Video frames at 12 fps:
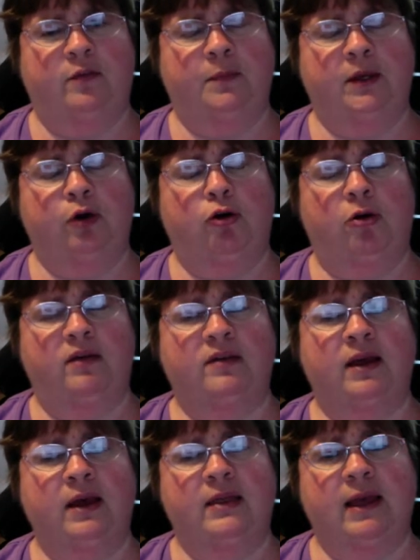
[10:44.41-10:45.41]
because
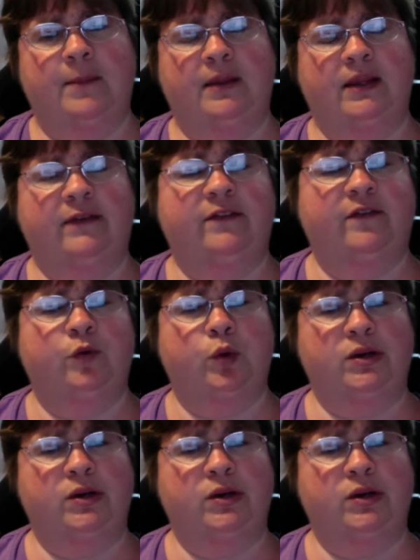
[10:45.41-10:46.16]
they believed if you were